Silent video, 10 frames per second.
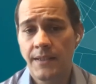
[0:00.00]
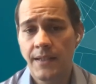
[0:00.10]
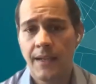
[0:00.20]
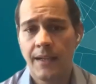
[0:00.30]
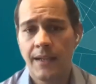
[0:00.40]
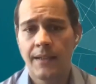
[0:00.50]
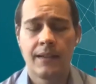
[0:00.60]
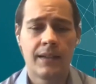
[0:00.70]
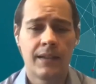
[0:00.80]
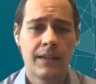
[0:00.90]
and maintain
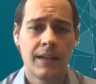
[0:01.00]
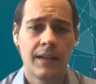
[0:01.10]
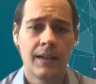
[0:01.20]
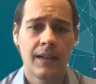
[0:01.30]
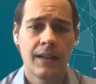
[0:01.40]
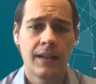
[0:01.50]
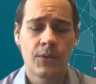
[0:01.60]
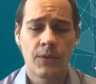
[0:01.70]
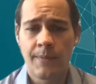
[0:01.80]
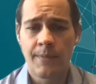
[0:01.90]

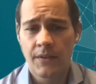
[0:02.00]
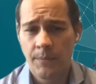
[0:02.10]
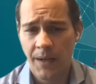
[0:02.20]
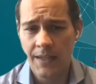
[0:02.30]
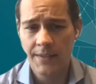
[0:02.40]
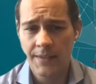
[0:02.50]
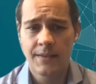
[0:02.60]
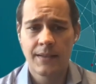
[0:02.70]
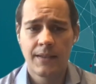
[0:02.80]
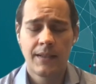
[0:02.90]
a certain amount of
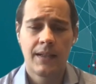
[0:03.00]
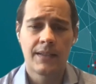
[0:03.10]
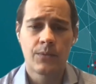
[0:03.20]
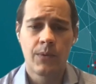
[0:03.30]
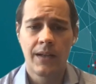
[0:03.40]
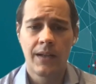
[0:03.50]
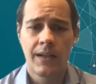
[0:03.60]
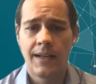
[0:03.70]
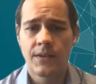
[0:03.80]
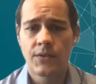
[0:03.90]
deposits as
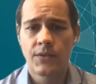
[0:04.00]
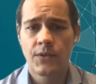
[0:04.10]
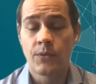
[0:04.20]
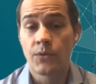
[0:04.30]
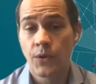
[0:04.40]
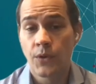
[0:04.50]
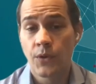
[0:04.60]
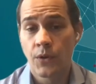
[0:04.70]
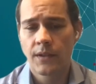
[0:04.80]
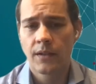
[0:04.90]
well as certain
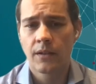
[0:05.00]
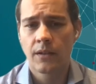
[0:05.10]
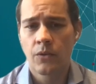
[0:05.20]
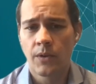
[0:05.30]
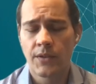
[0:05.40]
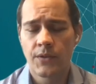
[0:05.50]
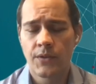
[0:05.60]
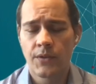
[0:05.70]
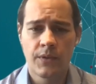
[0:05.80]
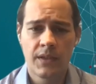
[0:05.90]
reserves
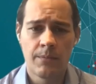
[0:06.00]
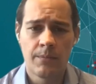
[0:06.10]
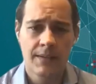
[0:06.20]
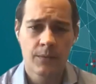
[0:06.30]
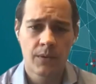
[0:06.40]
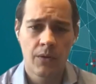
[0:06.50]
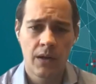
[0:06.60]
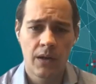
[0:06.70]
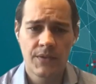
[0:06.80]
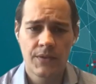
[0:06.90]
according to the Basel
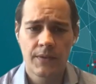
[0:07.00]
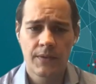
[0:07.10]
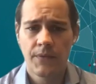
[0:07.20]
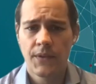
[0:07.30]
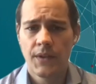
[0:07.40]
requirements.